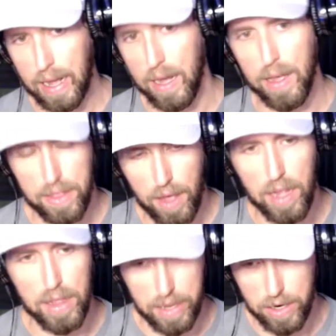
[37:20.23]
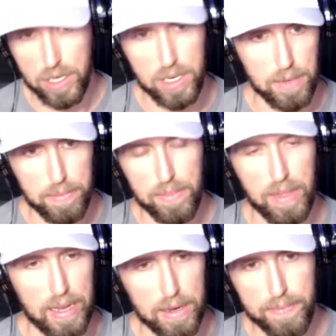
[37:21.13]
a thought leadership,
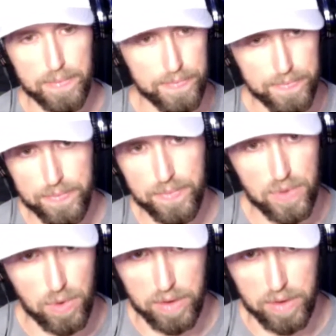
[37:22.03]
like sort of